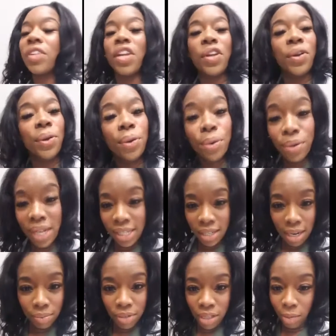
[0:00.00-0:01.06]
you need to
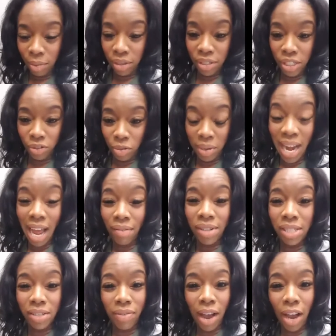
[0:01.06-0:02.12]
come to the emergency room and have
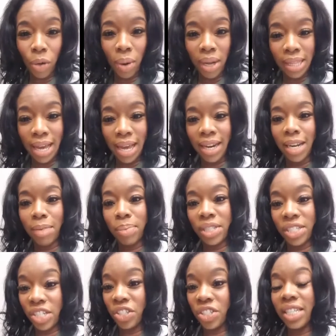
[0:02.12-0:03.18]
us evaluate that and
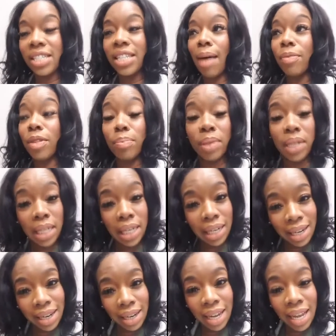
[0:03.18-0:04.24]
potentially stop the
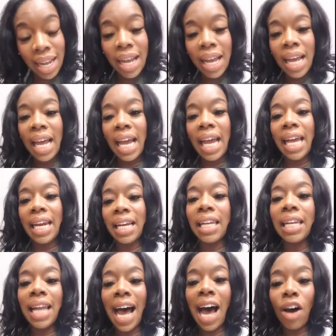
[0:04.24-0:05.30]
bleeding and
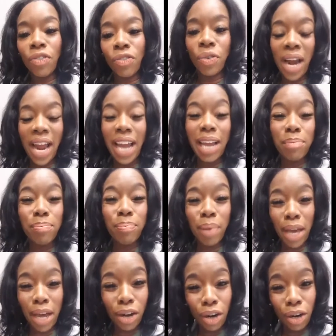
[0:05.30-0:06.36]
allow for a
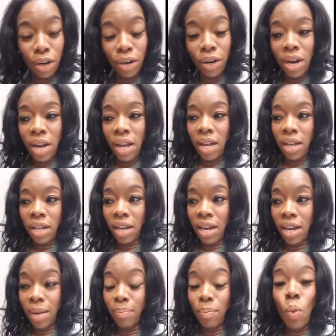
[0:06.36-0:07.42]
better
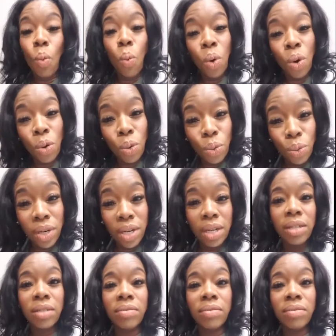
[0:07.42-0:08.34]
wound